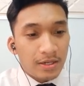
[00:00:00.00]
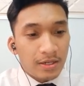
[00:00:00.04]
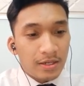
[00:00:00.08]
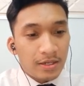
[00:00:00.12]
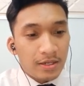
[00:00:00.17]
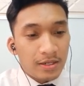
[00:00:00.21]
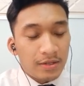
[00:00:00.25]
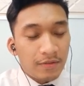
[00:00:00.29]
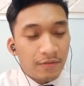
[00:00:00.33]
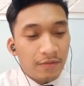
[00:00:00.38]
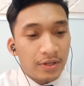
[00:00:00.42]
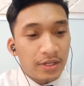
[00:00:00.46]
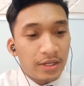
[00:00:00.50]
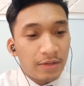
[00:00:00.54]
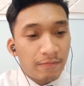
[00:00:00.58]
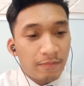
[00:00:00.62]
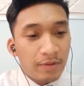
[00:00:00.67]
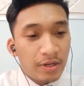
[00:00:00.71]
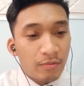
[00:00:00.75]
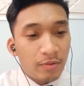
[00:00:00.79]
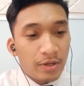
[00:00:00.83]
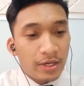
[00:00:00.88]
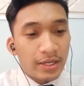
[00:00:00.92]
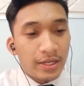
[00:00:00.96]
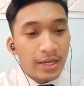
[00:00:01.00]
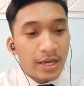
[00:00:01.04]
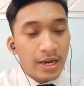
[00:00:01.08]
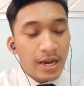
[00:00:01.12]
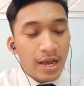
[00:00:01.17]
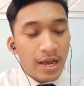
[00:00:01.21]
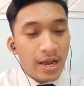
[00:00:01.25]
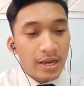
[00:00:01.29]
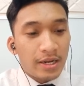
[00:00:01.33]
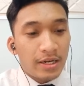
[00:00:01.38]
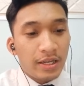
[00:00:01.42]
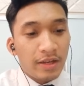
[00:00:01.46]
The fingerprint will get
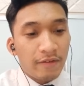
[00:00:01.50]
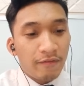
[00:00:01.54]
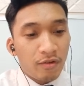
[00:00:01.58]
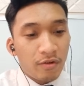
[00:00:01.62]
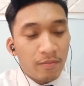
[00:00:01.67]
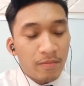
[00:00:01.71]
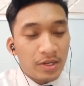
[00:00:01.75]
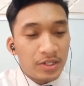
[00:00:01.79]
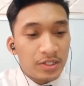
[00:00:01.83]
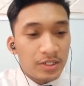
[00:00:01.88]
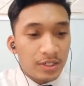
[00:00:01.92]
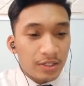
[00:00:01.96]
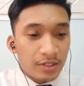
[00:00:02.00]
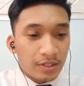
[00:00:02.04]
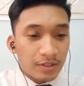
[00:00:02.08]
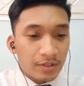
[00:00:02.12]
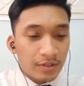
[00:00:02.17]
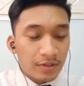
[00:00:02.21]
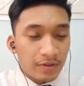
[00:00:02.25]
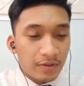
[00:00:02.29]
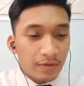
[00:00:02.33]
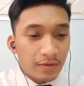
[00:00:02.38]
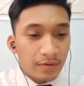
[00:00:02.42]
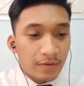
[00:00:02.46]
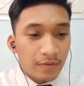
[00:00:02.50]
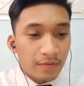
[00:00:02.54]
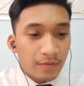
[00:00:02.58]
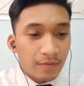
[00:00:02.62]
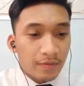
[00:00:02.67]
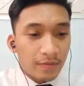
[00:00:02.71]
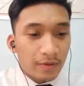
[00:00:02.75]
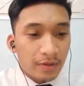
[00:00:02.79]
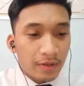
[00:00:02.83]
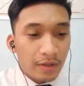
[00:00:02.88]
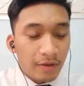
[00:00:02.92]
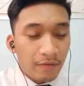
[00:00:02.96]
ID information.
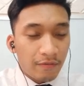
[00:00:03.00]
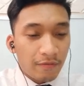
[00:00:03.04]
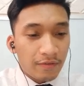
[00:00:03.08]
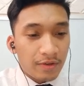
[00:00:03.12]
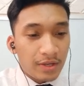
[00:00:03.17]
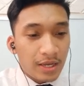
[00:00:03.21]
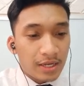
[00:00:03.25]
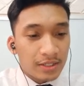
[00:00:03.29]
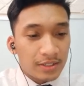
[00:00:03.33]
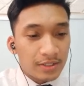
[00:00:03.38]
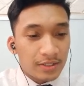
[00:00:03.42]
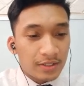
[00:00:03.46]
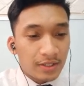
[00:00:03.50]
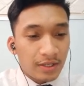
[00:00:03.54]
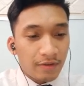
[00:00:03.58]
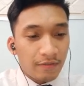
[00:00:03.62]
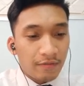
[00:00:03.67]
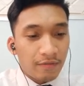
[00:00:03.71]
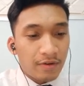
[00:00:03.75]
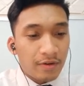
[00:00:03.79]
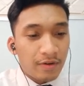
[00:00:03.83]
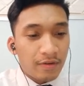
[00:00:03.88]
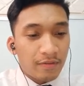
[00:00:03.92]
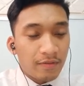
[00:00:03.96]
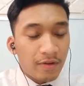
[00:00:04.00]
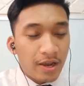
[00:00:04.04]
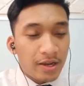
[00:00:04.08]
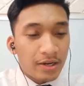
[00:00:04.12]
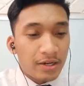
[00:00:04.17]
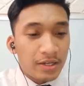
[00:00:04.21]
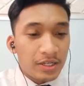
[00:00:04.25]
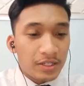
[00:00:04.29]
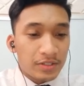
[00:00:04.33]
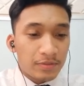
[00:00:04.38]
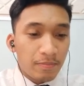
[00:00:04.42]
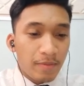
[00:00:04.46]
If yes, if the
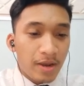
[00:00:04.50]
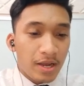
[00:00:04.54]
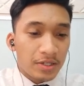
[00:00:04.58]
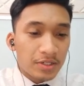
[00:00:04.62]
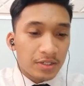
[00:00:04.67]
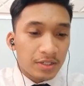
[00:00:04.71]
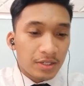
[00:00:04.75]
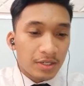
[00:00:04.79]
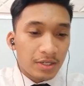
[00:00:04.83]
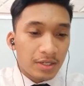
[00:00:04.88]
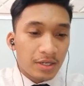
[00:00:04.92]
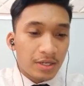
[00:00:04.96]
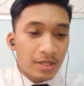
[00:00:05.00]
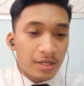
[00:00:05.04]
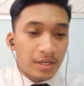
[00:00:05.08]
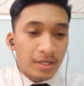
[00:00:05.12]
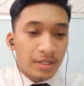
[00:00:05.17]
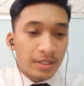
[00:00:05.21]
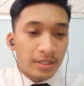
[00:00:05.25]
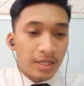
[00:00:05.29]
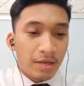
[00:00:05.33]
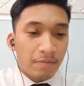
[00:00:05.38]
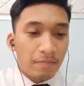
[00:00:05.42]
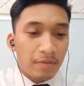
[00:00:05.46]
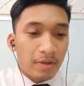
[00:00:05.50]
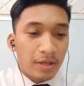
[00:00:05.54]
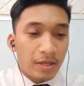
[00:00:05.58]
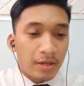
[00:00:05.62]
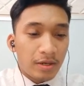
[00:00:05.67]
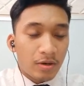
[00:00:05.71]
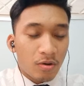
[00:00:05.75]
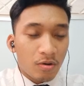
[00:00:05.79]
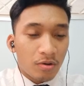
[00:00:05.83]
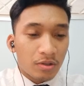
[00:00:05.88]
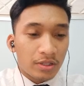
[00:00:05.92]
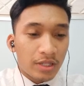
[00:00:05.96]
ID is matched, time in
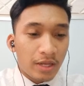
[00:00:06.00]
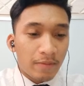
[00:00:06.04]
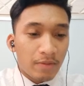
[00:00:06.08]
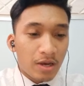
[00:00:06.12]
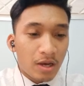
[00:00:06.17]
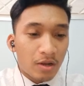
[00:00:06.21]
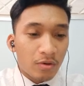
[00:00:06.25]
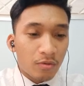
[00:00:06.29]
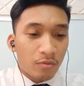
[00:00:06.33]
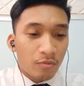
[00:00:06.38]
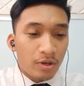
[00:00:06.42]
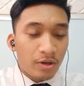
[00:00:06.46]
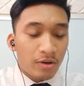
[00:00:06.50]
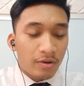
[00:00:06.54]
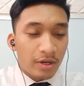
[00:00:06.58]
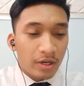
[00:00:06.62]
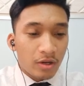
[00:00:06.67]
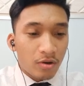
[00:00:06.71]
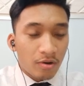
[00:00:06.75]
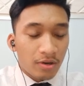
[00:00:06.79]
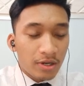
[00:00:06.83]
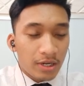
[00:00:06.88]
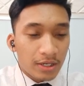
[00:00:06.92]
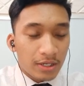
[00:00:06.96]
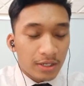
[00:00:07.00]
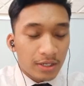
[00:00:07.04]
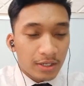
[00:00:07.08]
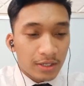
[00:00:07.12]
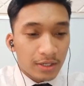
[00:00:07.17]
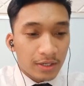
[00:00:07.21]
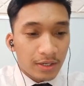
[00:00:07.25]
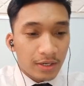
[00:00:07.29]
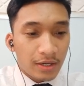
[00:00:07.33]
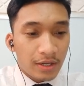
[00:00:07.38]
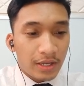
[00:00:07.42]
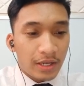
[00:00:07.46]
or time out will be recorded.
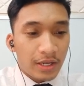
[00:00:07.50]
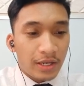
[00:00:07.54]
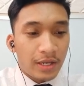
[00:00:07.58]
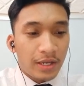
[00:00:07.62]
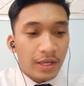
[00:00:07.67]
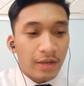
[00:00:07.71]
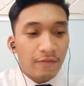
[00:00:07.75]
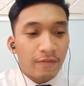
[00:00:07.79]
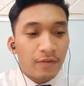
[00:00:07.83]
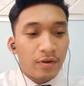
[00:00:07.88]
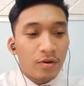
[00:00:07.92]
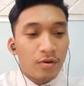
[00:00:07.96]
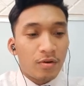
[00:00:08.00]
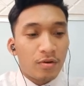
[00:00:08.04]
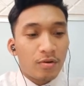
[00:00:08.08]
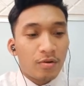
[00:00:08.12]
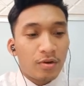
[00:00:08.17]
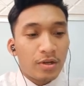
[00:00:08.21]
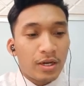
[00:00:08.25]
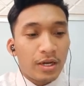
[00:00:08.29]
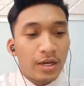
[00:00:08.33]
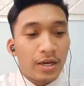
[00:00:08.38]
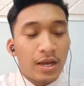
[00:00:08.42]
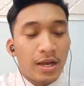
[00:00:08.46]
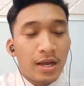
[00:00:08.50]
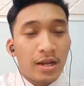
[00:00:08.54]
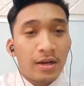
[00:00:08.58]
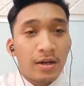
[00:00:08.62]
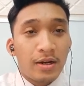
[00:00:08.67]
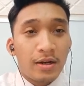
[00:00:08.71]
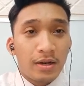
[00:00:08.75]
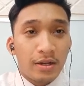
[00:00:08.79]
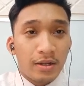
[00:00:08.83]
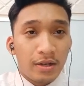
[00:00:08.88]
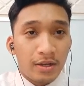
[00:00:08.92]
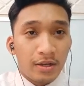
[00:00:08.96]
If no,
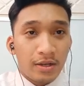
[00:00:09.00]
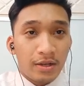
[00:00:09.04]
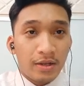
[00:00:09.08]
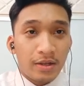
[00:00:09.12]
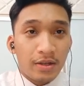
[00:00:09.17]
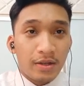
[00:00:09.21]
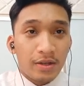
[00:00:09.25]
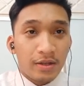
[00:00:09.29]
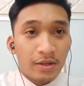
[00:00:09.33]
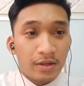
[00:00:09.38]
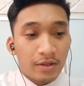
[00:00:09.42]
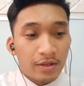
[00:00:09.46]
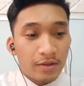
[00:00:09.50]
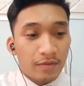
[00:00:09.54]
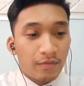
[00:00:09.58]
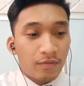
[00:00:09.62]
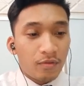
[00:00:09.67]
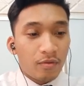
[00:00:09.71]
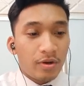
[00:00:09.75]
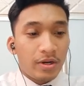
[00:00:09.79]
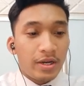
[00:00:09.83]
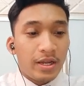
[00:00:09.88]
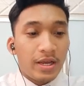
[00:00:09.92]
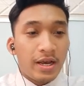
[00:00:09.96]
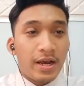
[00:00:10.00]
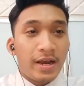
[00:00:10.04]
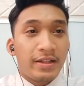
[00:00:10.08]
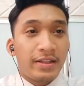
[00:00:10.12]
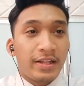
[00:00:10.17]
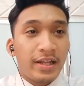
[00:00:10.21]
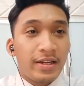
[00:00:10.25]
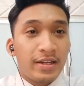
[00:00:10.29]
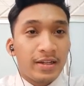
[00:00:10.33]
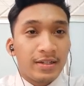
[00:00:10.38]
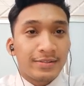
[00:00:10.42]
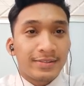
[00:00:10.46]
null for their
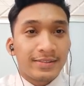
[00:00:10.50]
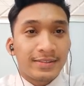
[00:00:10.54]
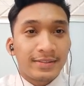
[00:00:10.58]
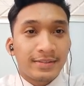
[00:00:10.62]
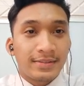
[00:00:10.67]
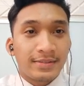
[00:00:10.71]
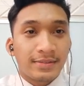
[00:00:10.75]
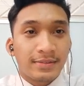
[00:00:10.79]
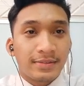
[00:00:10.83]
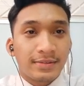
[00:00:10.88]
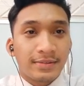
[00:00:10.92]
attendance.